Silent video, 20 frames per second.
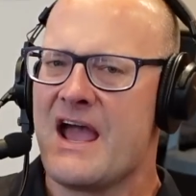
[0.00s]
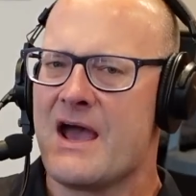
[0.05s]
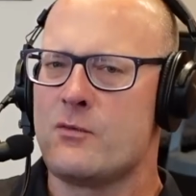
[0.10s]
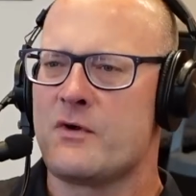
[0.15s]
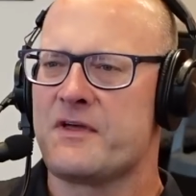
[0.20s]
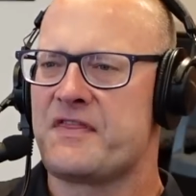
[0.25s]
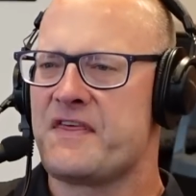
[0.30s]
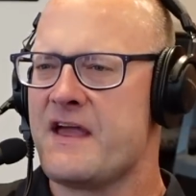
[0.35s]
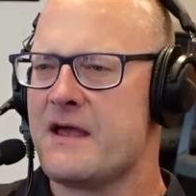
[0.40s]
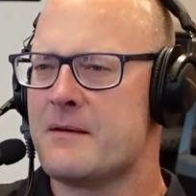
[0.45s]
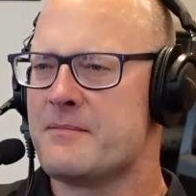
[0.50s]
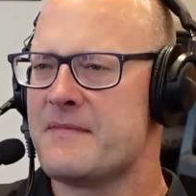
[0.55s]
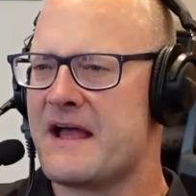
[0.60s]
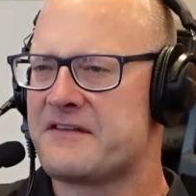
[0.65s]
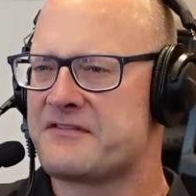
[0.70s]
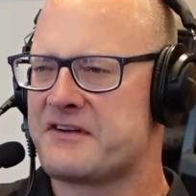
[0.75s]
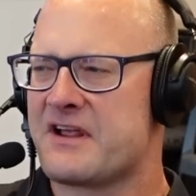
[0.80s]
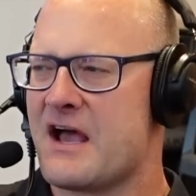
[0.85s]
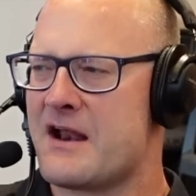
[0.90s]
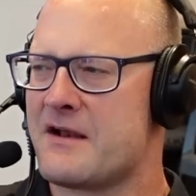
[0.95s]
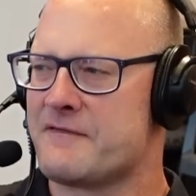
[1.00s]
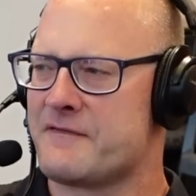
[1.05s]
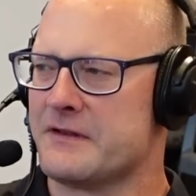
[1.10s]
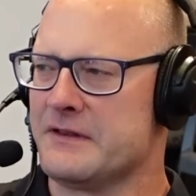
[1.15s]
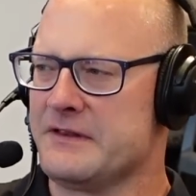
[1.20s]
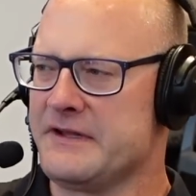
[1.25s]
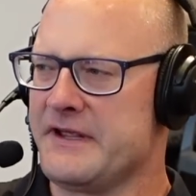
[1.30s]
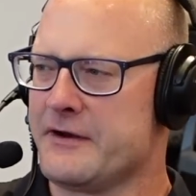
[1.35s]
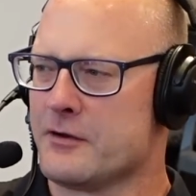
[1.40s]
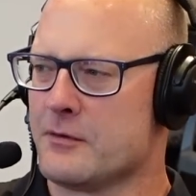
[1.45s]
with him, that's kind of a
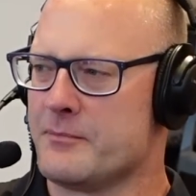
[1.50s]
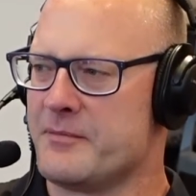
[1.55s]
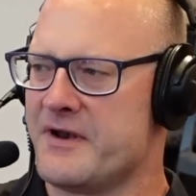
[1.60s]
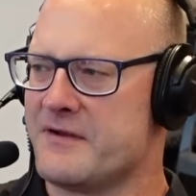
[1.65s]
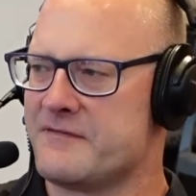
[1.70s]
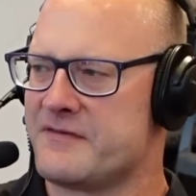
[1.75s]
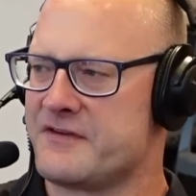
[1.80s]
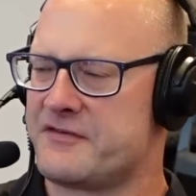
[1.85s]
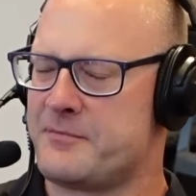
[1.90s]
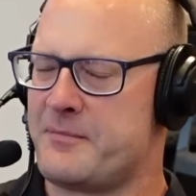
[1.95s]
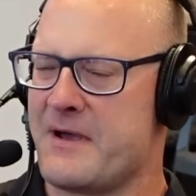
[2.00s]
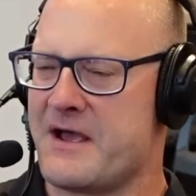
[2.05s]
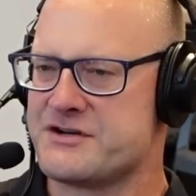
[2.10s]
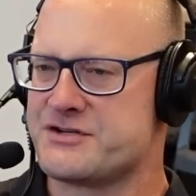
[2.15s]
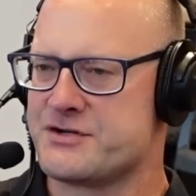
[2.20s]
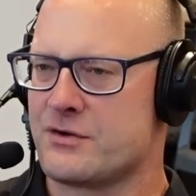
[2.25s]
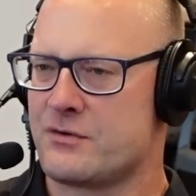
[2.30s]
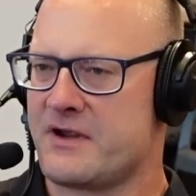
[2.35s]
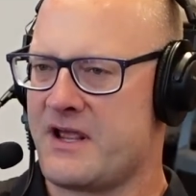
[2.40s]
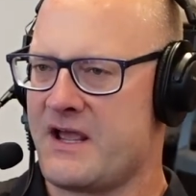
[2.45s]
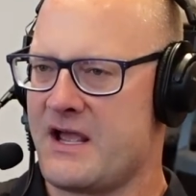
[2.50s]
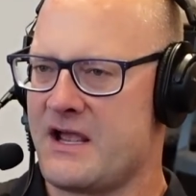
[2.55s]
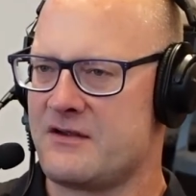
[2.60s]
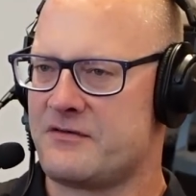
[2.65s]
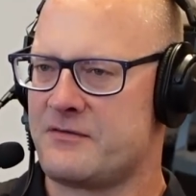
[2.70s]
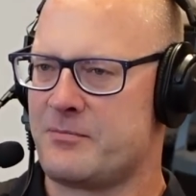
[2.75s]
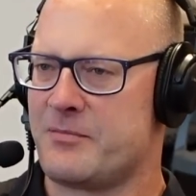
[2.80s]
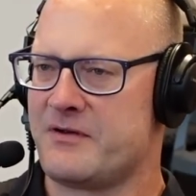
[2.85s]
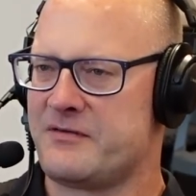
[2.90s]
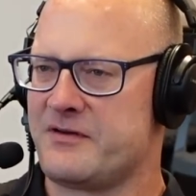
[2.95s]
little bit of a special
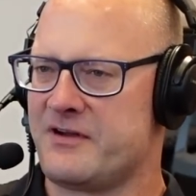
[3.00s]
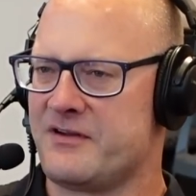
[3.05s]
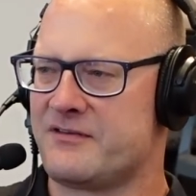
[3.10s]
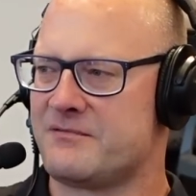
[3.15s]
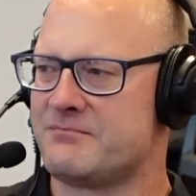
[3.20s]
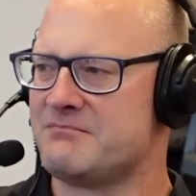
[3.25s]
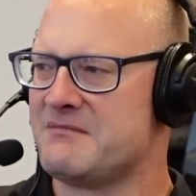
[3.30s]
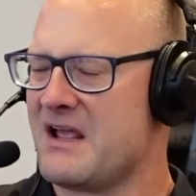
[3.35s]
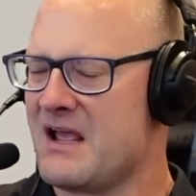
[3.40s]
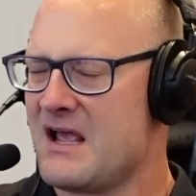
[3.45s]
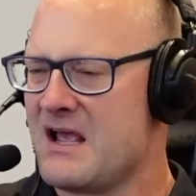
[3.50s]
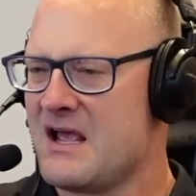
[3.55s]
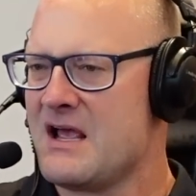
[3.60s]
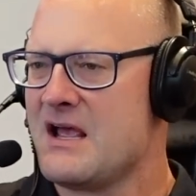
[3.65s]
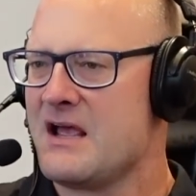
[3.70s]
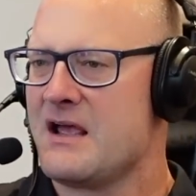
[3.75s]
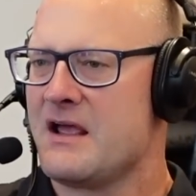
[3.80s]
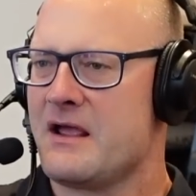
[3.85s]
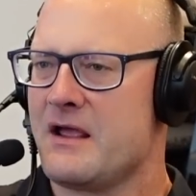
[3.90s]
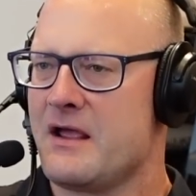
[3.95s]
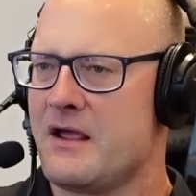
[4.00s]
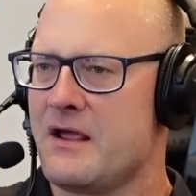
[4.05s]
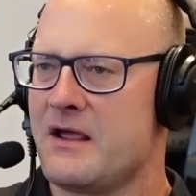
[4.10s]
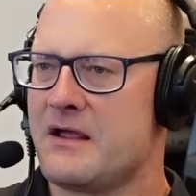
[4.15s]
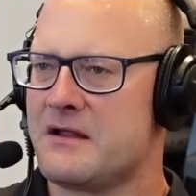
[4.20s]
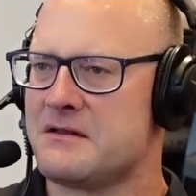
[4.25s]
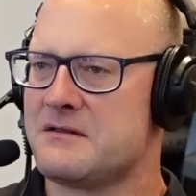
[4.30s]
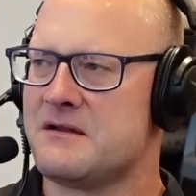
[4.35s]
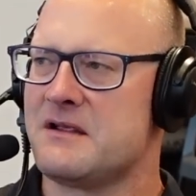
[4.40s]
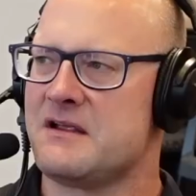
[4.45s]
case because
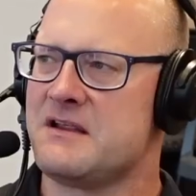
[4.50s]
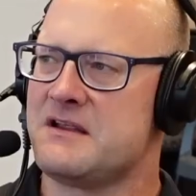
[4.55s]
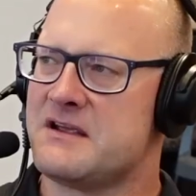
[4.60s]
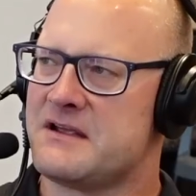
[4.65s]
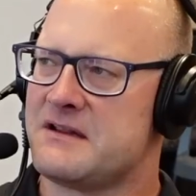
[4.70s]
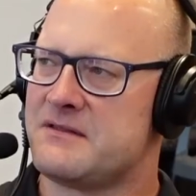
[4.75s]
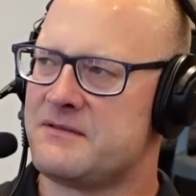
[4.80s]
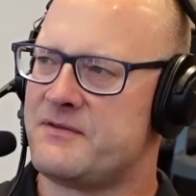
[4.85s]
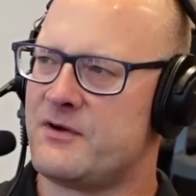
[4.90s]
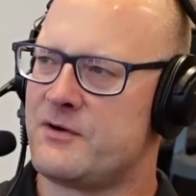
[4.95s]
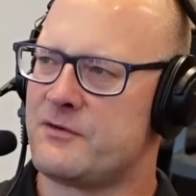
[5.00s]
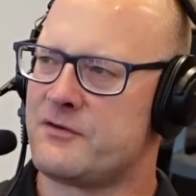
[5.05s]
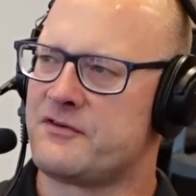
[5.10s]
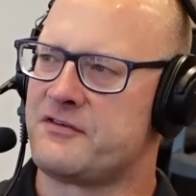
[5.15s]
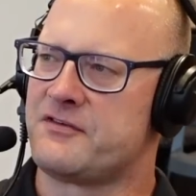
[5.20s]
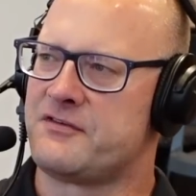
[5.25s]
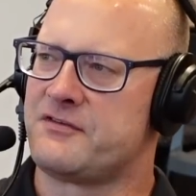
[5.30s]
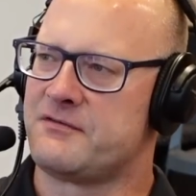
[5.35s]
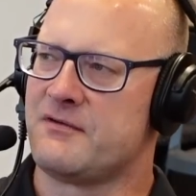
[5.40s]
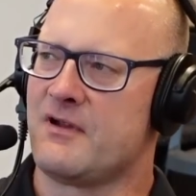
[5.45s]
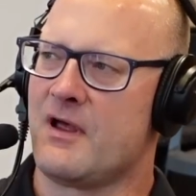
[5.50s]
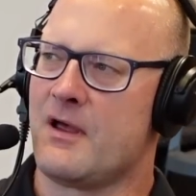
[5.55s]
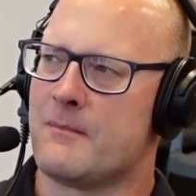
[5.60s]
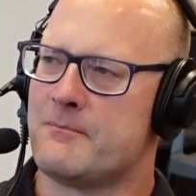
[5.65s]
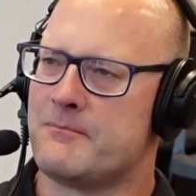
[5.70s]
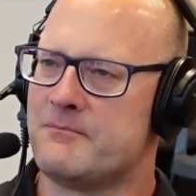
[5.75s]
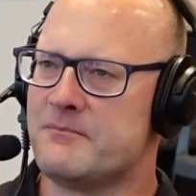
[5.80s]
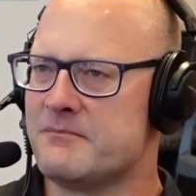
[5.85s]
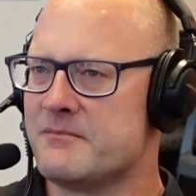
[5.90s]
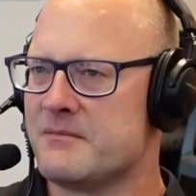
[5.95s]
there's
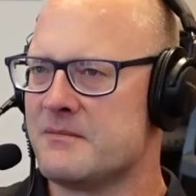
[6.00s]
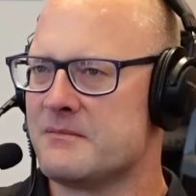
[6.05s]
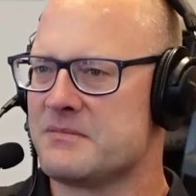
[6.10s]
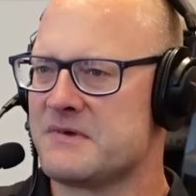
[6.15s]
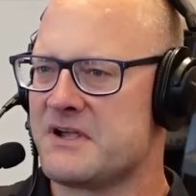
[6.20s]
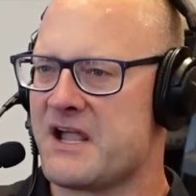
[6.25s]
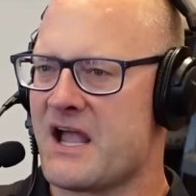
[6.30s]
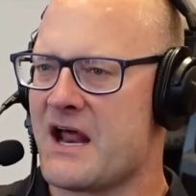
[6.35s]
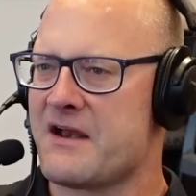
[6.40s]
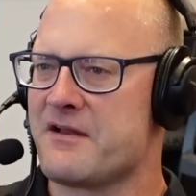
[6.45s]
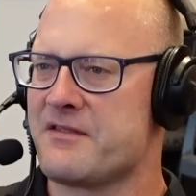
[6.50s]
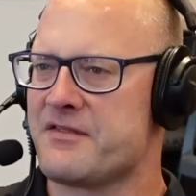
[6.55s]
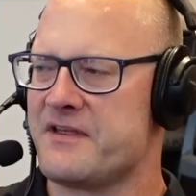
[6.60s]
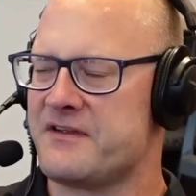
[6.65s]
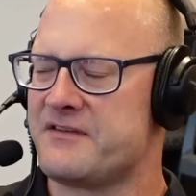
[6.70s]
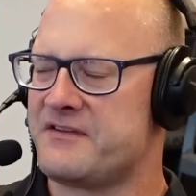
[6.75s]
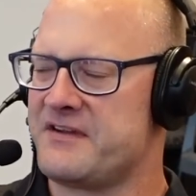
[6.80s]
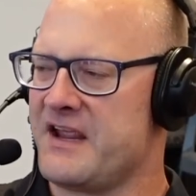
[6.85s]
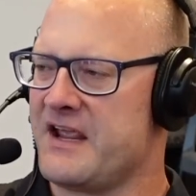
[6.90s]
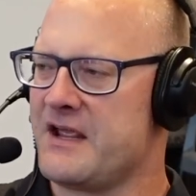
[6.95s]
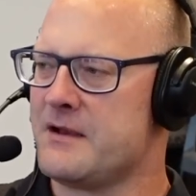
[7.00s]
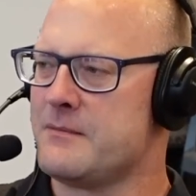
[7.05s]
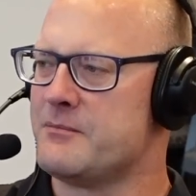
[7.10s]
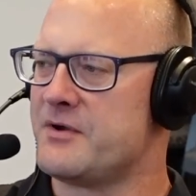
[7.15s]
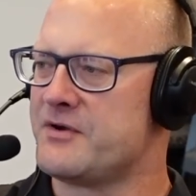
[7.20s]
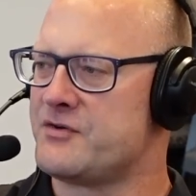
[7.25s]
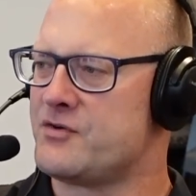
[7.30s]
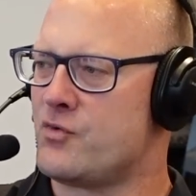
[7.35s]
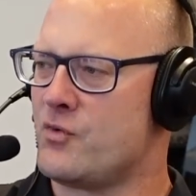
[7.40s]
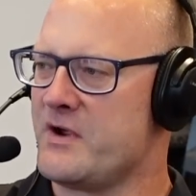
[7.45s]
kind of this
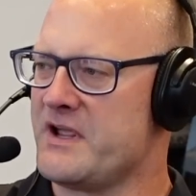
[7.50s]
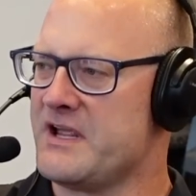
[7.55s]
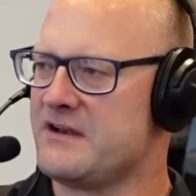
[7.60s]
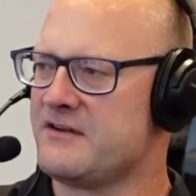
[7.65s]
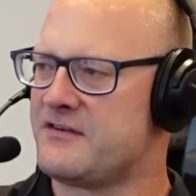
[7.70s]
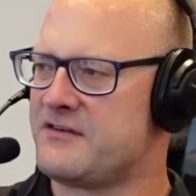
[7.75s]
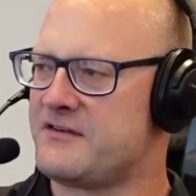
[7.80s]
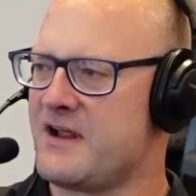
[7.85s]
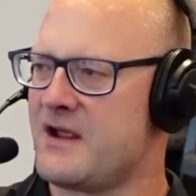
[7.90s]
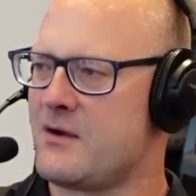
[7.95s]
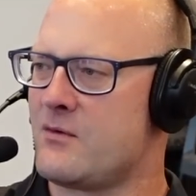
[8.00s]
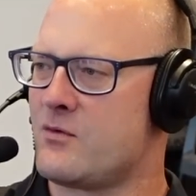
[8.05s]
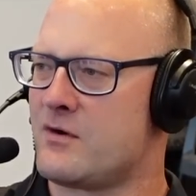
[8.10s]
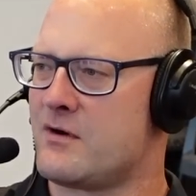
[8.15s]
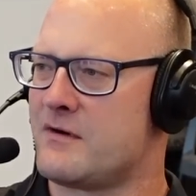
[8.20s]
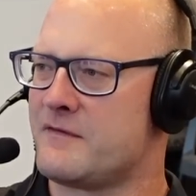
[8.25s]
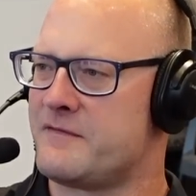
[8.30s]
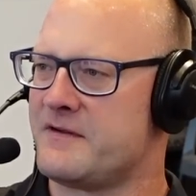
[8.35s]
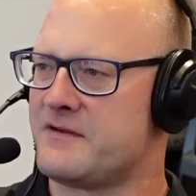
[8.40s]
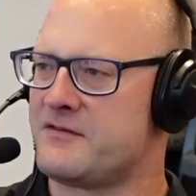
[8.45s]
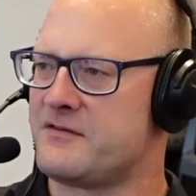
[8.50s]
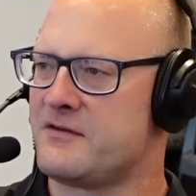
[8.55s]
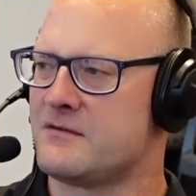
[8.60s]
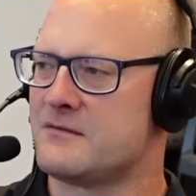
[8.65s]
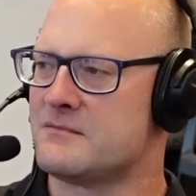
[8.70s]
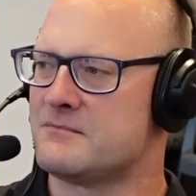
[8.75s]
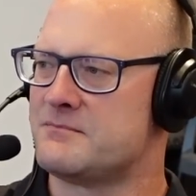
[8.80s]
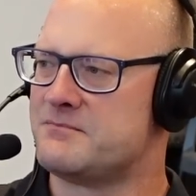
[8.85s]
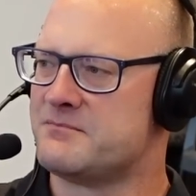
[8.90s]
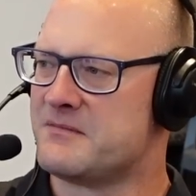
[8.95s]
in-between state where if it's
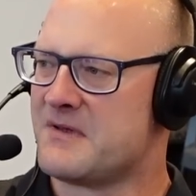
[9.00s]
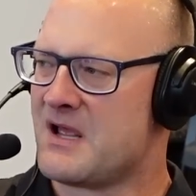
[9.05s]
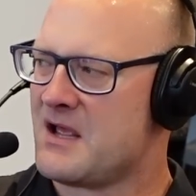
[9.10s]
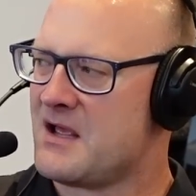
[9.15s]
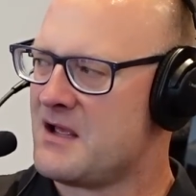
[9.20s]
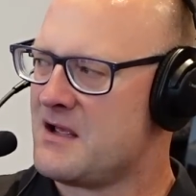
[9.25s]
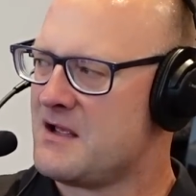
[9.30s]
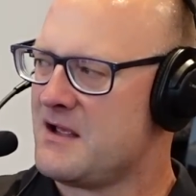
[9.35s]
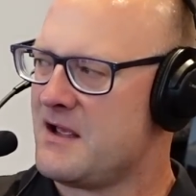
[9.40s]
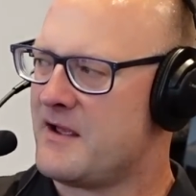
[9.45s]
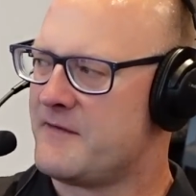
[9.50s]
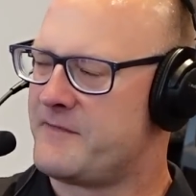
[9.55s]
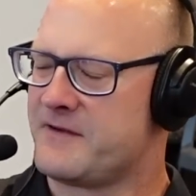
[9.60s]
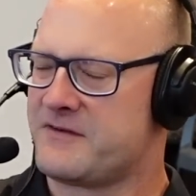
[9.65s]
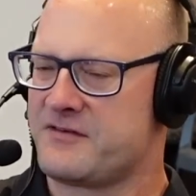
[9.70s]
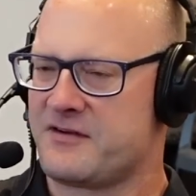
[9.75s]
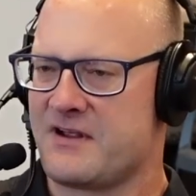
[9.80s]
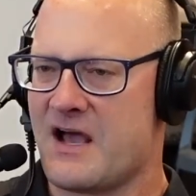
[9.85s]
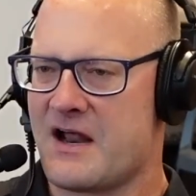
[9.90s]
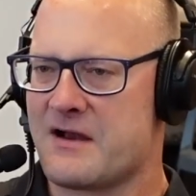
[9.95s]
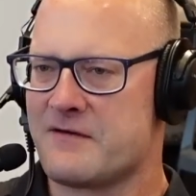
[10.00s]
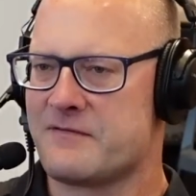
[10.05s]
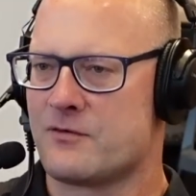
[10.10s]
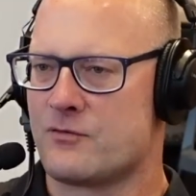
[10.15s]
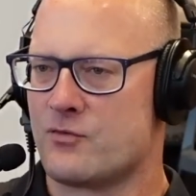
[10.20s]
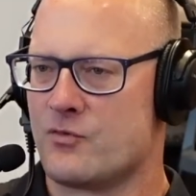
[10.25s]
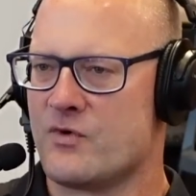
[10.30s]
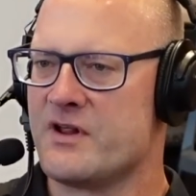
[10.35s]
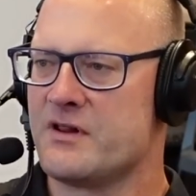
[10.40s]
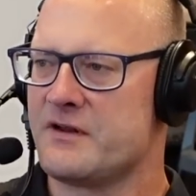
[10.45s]
kind of a
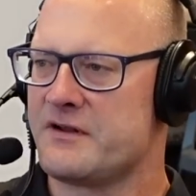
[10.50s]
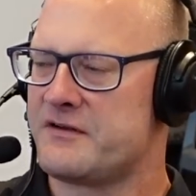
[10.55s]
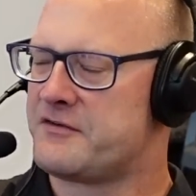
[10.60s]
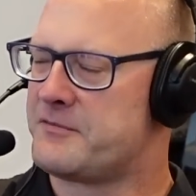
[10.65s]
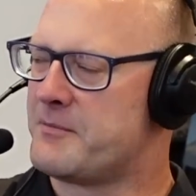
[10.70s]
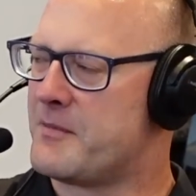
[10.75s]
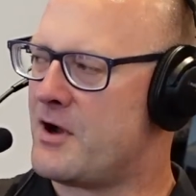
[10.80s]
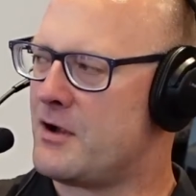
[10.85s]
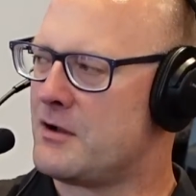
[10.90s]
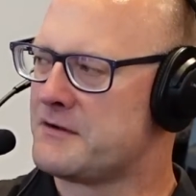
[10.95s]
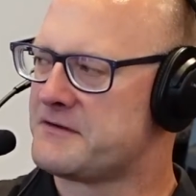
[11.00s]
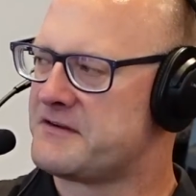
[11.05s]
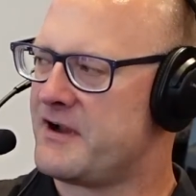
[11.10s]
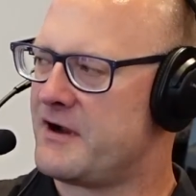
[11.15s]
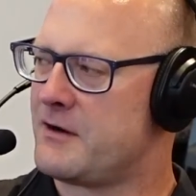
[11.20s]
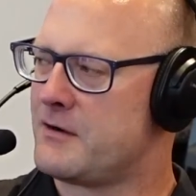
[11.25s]
really small tear,